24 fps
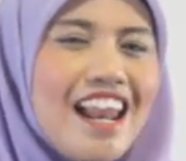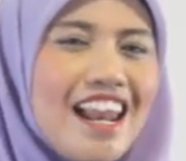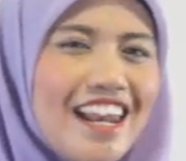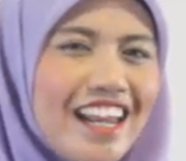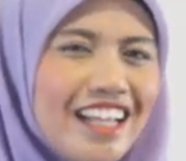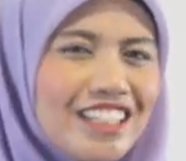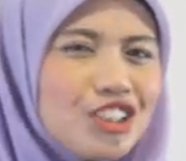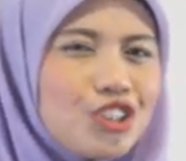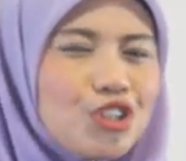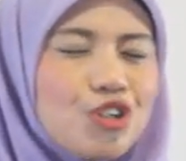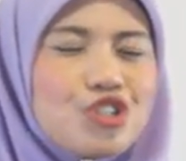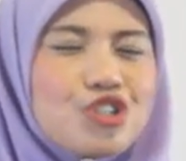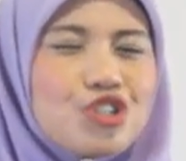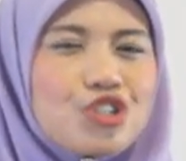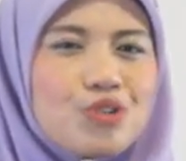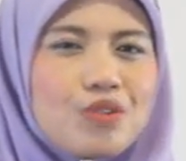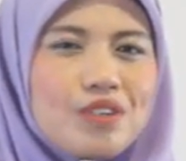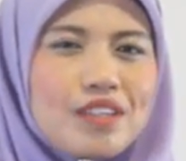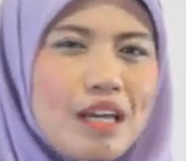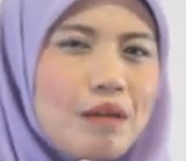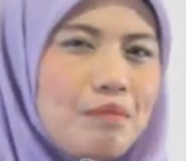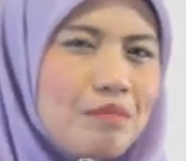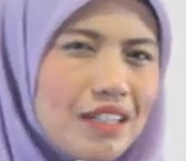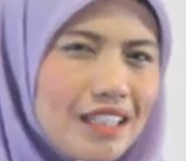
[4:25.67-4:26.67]
Let's go
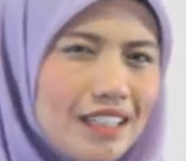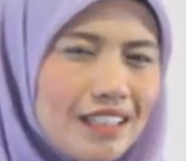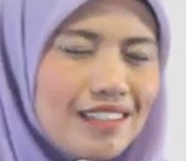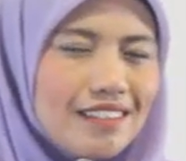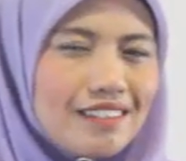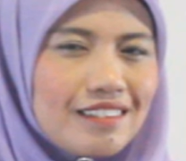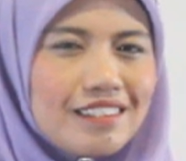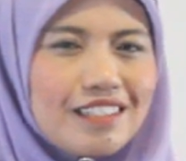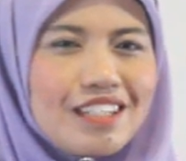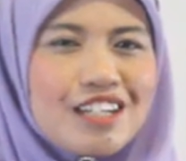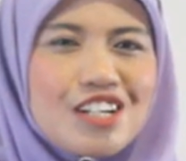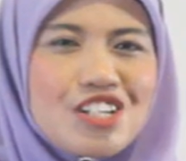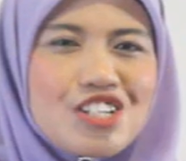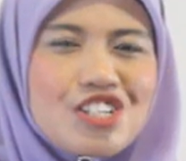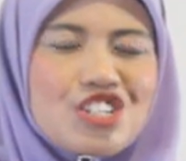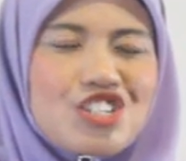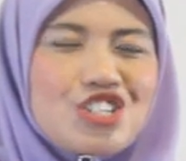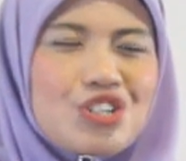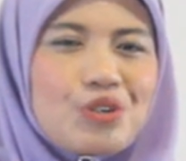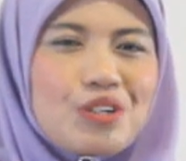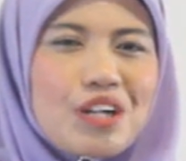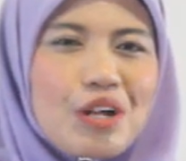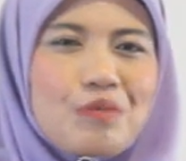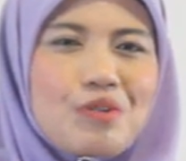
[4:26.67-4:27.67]
through them a little
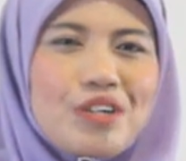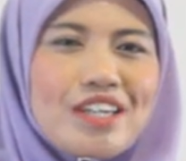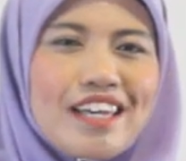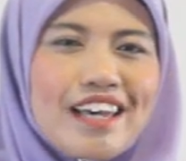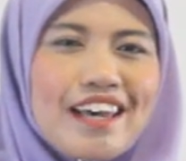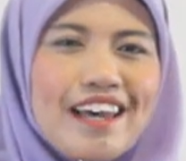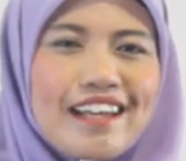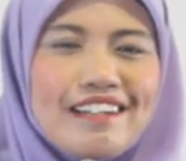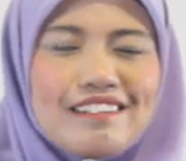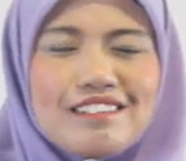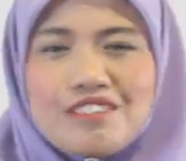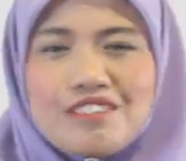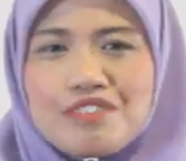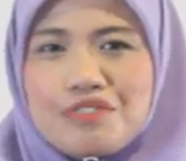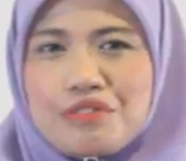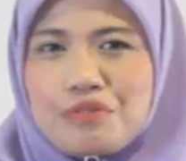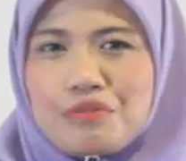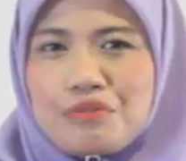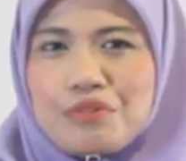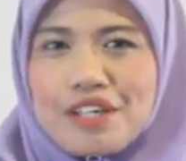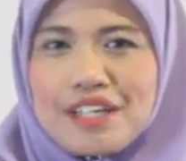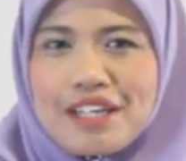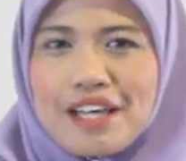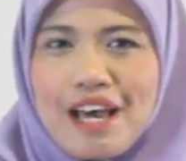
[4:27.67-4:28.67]
so that we can
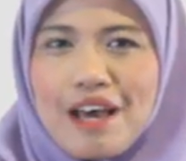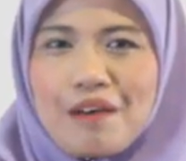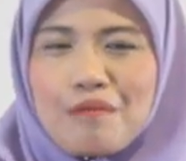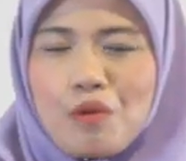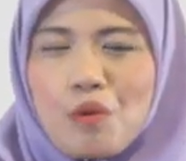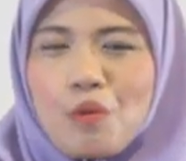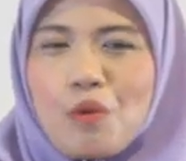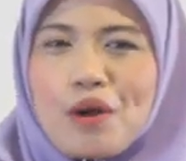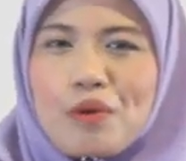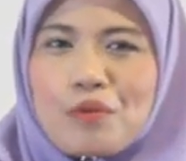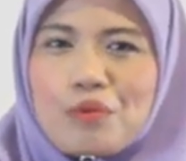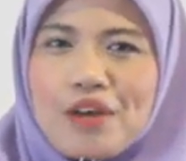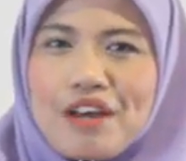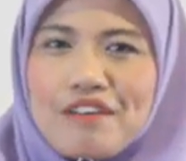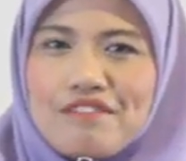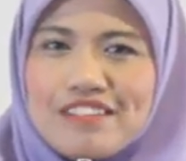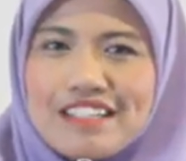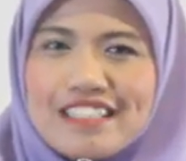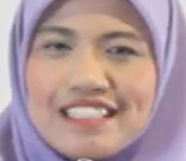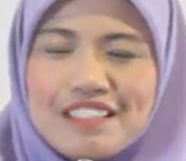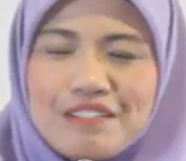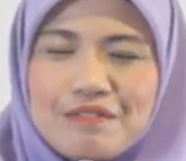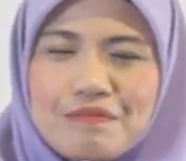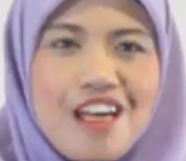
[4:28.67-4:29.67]
recap what we have
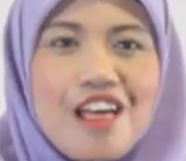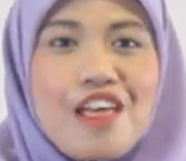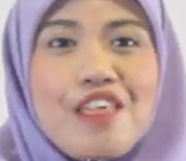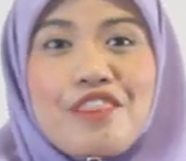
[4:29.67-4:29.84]
learned.